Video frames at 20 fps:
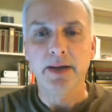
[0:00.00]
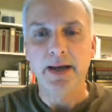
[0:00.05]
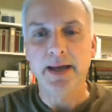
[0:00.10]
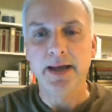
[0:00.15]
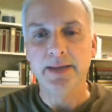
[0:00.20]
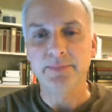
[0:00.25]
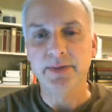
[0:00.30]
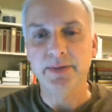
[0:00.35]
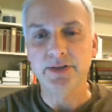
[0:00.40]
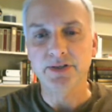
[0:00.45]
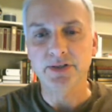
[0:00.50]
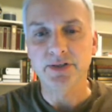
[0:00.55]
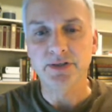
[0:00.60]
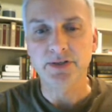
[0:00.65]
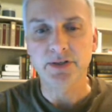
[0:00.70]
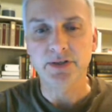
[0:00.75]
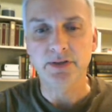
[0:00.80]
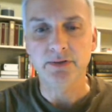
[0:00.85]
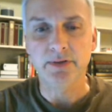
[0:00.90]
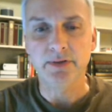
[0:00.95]
I had
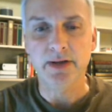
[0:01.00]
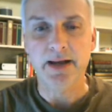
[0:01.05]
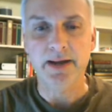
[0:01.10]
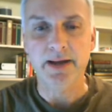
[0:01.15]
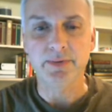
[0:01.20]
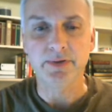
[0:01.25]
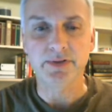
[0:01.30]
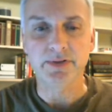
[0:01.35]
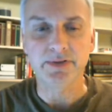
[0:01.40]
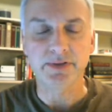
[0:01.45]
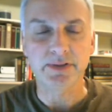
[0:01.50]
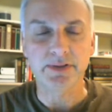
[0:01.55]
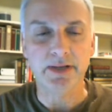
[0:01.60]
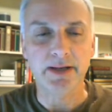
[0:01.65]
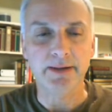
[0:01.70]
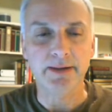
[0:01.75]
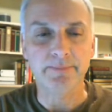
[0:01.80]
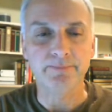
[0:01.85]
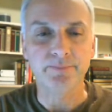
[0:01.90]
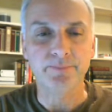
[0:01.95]
mentioned to you that I was
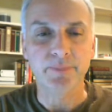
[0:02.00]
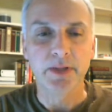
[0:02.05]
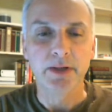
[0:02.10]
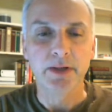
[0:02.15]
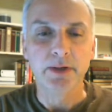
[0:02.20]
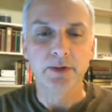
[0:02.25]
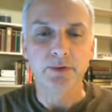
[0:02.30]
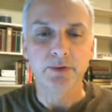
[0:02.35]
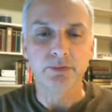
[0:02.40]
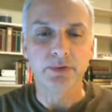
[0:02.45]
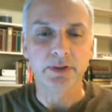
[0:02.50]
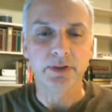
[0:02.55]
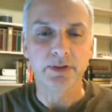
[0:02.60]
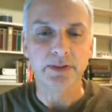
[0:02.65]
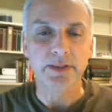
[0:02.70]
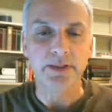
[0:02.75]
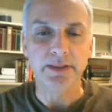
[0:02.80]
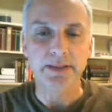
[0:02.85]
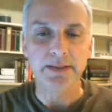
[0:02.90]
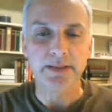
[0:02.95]

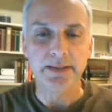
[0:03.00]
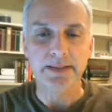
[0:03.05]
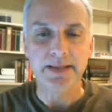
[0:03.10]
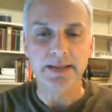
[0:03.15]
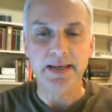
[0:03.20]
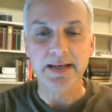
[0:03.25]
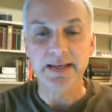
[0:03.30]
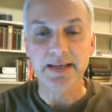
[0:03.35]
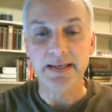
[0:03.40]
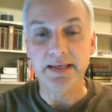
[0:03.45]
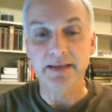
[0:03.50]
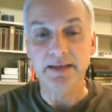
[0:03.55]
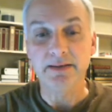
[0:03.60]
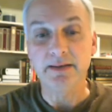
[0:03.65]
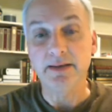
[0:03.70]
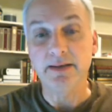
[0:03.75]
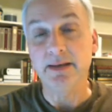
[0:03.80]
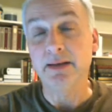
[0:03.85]
really getting